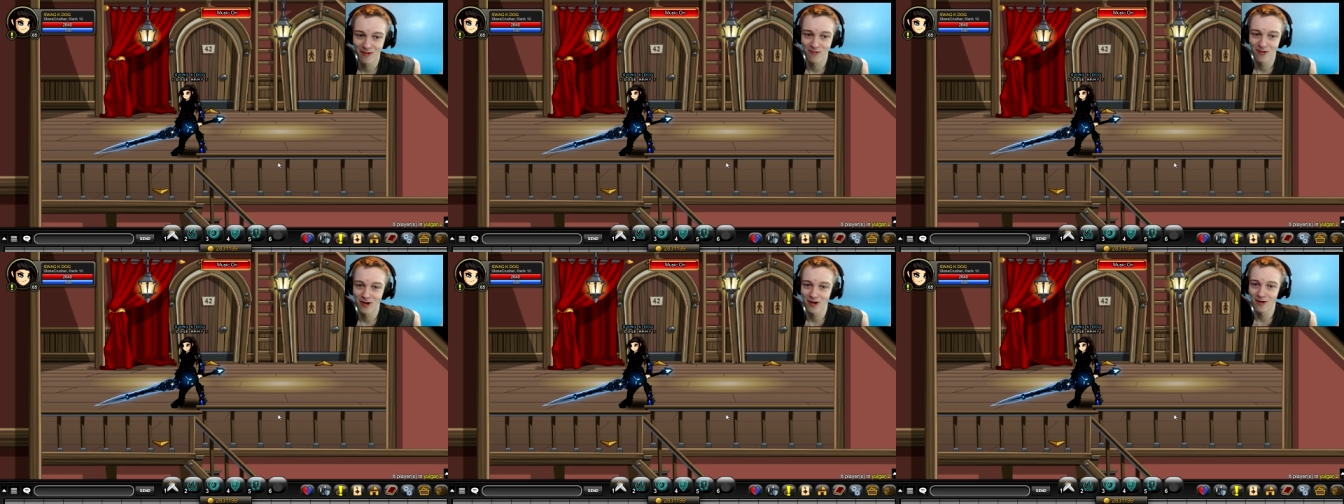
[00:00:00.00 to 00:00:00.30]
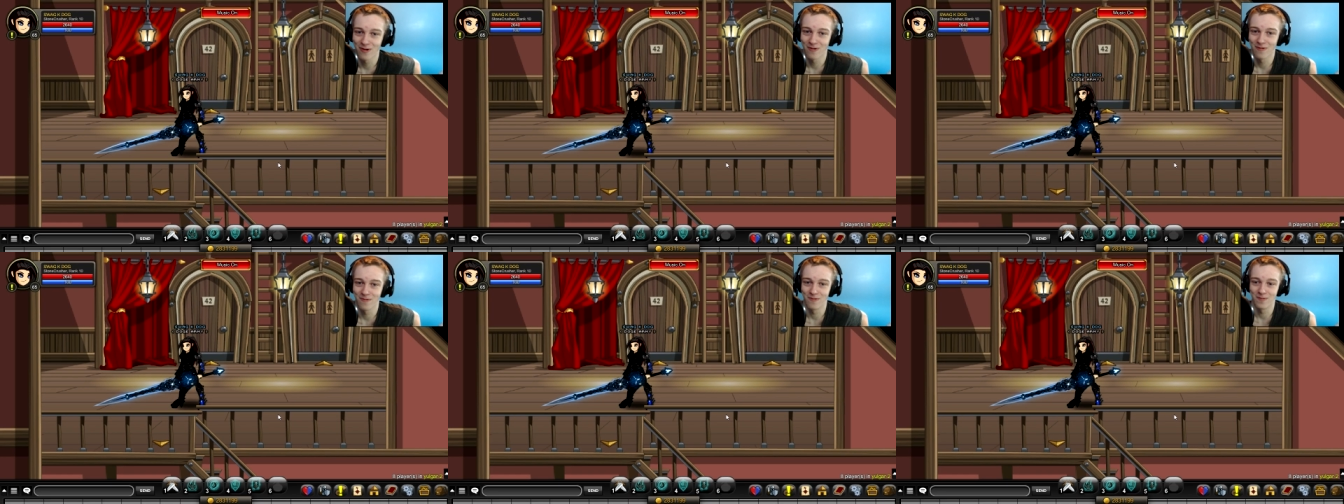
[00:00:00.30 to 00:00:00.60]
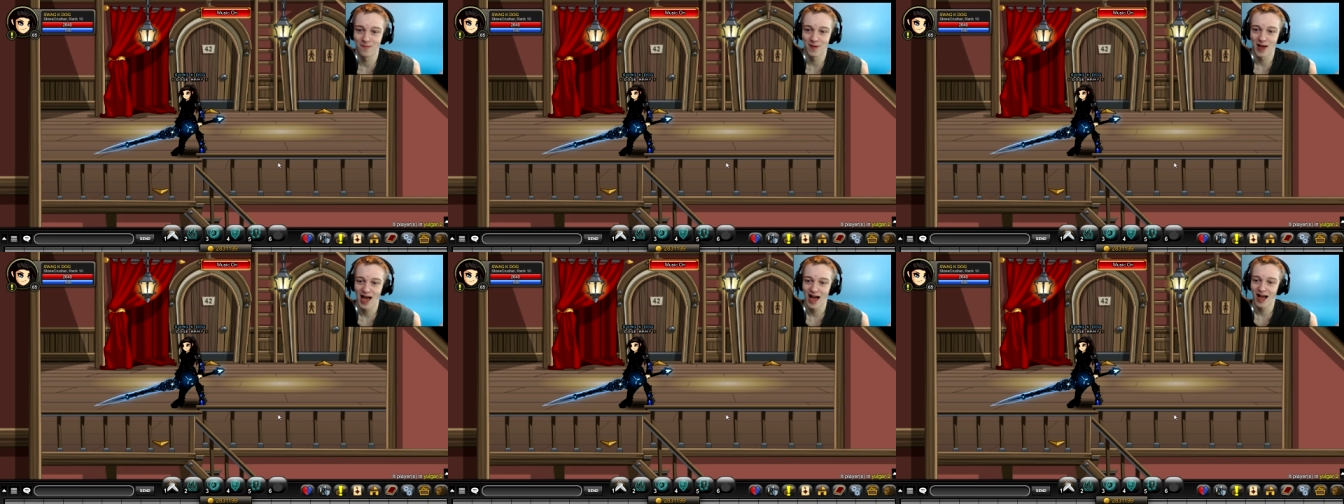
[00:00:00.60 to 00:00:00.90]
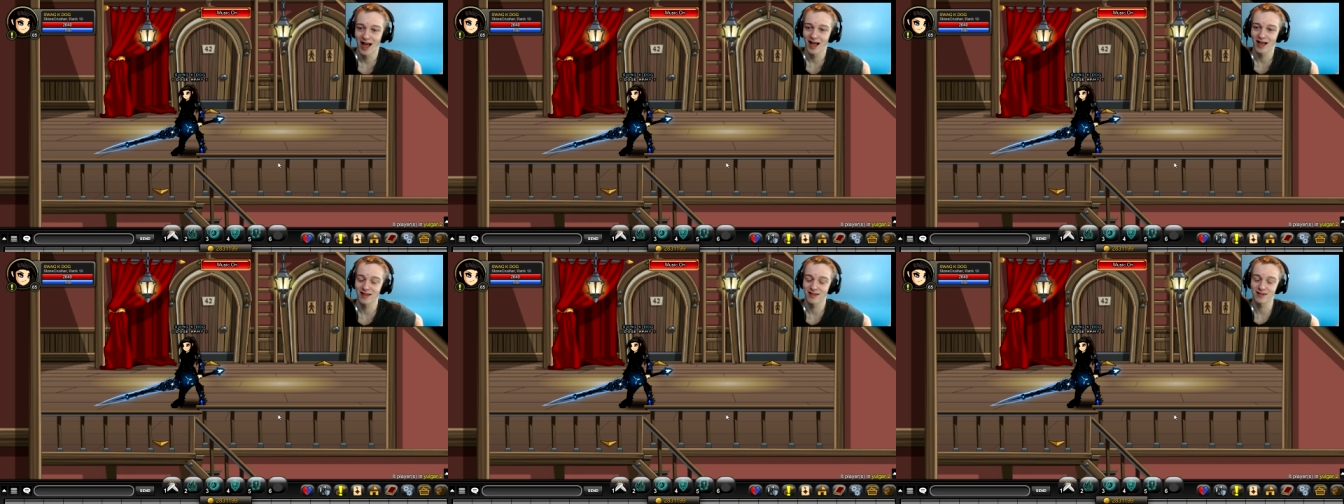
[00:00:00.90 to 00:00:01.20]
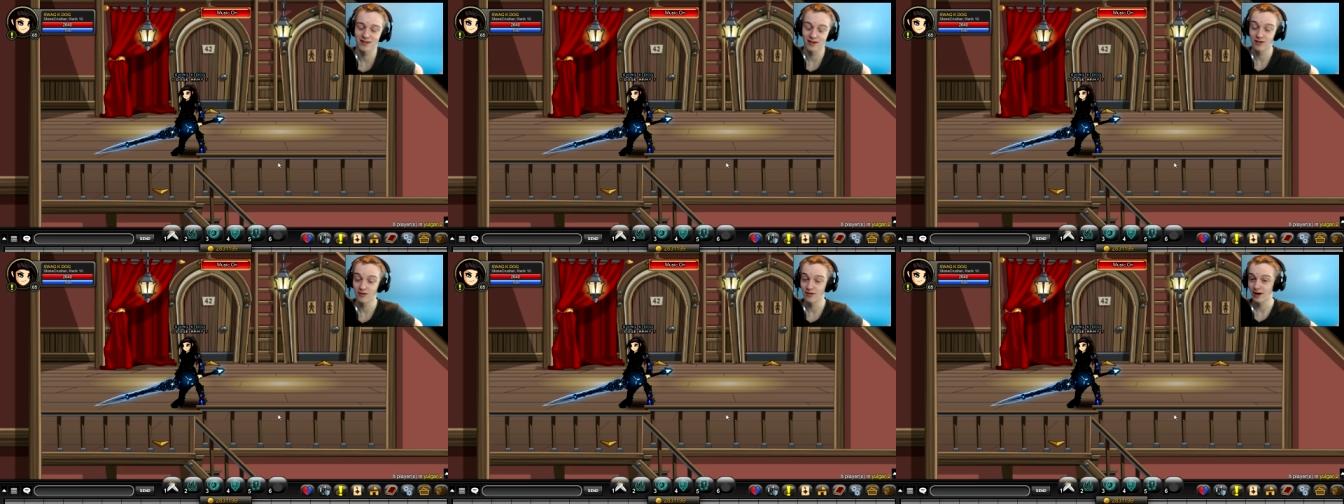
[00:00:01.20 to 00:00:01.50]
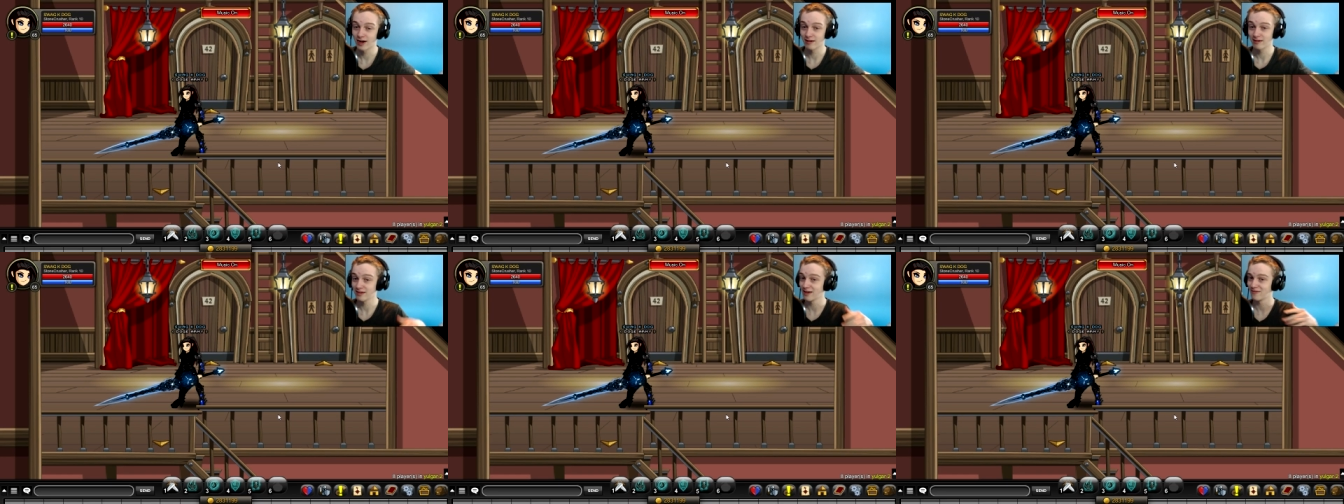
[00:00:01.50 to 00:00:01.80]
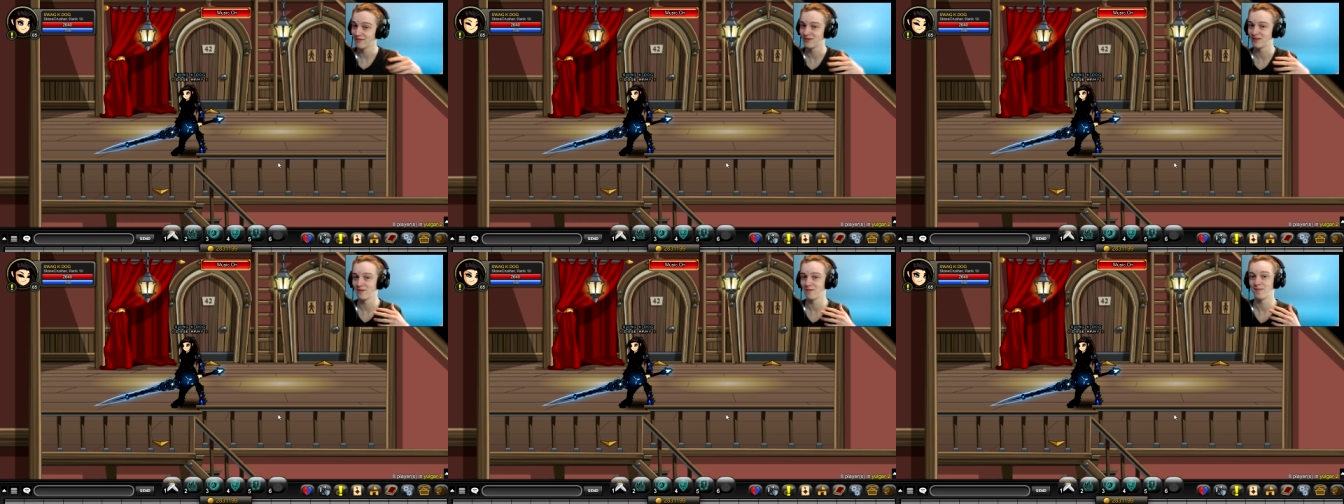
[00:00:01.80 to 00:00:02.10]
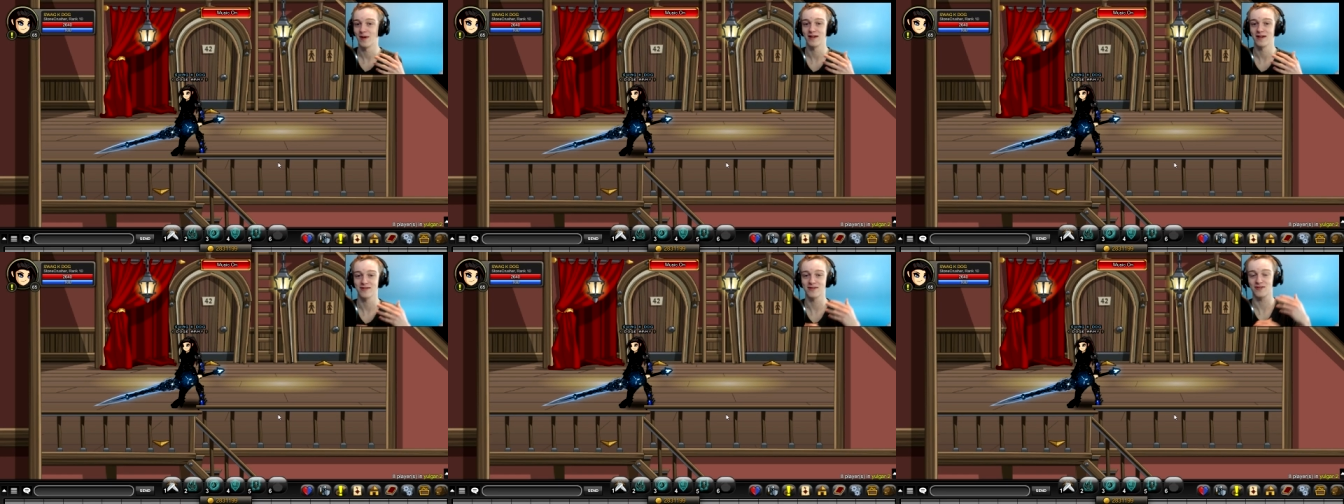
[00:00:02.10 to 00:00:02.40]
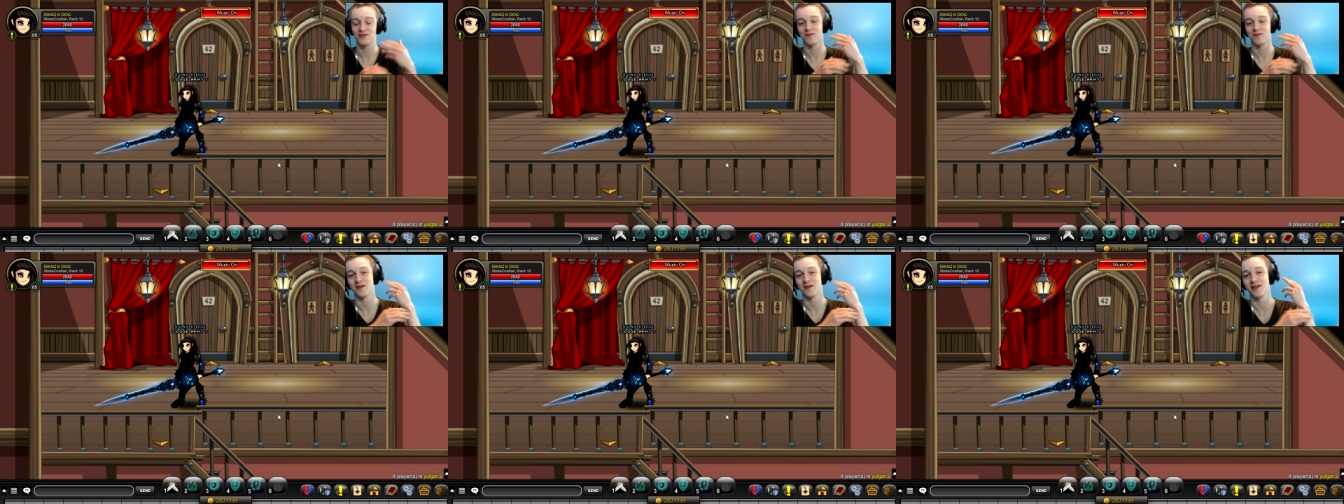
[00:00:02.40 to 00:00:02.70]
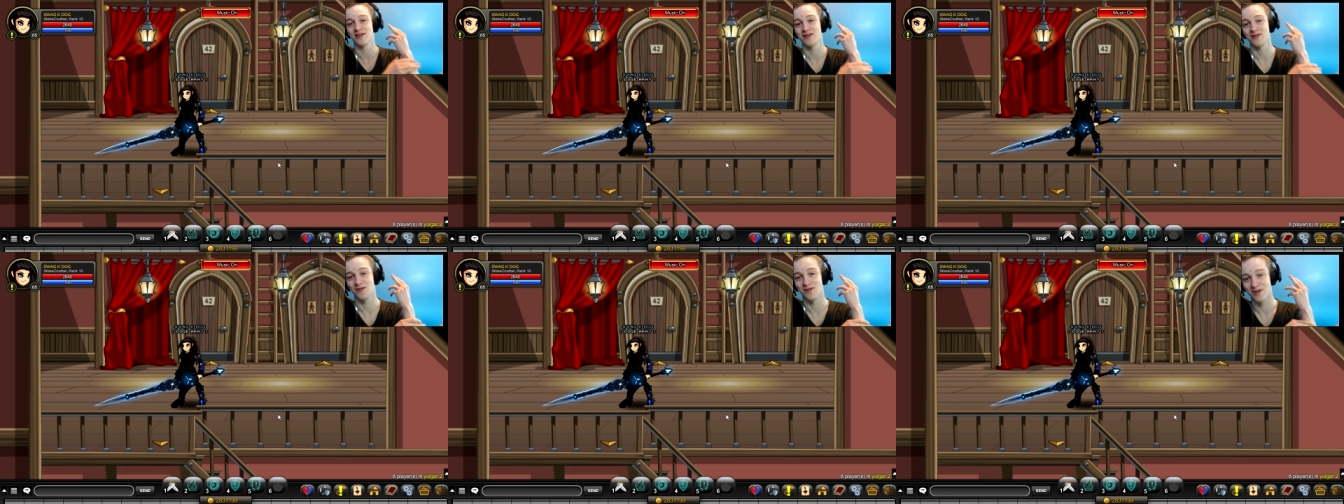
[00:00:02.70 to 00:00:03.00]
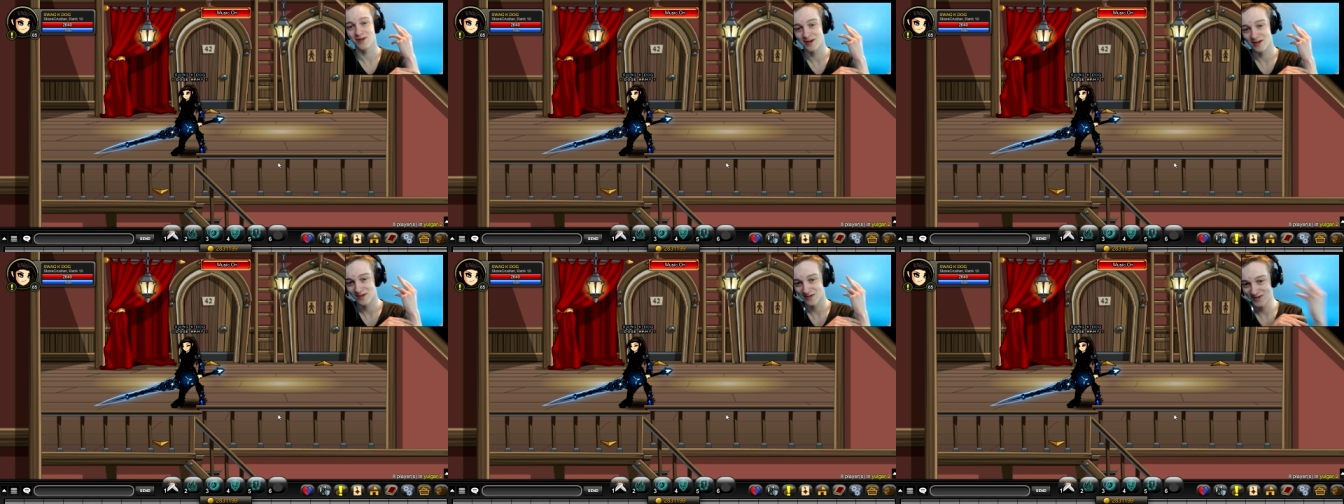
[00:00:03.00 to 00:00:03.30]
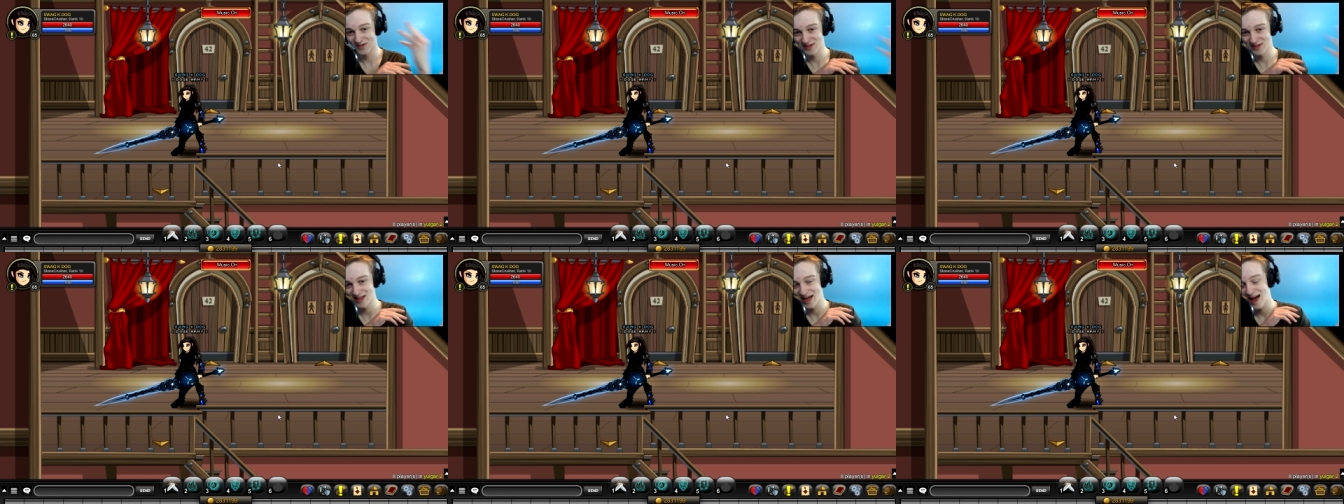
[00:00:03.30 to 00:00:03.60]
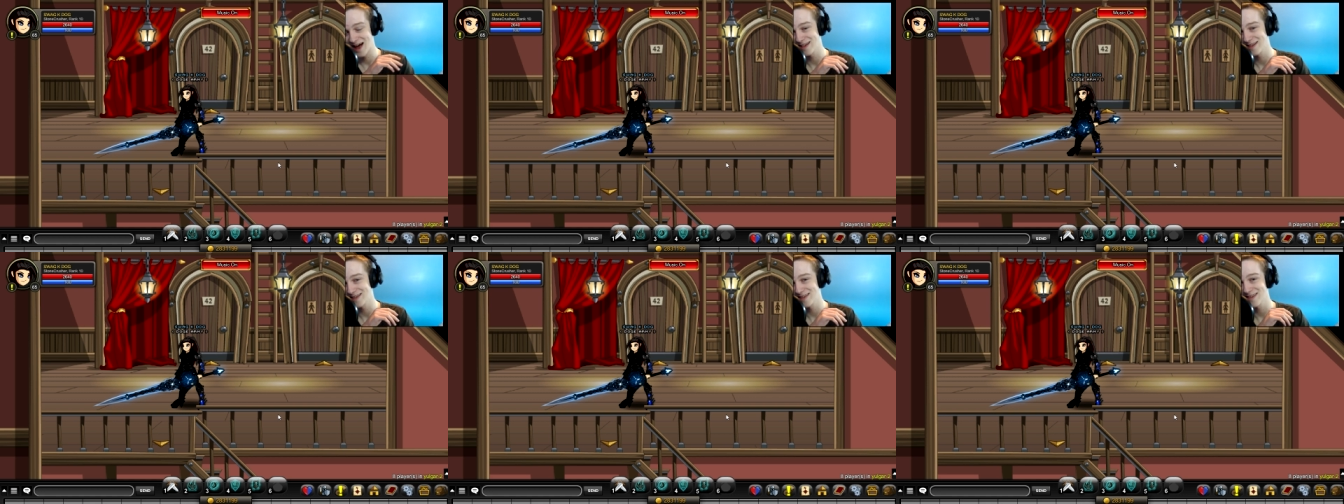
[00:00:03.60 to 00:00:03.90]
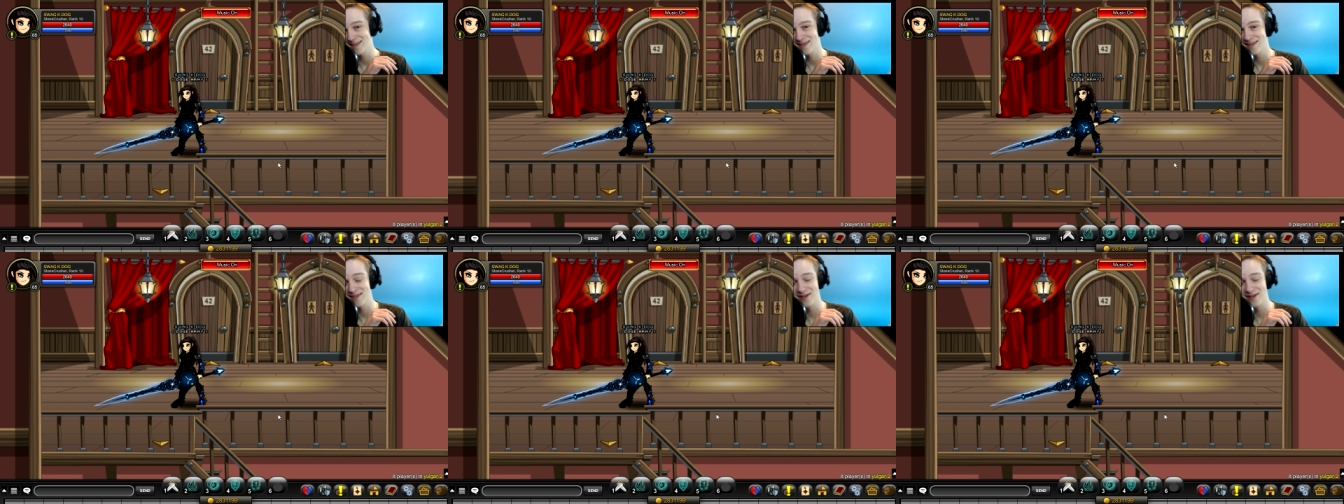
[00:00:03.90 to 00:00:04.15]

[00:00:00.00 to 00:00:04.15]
Welcome back. So I saved the best three stories for last.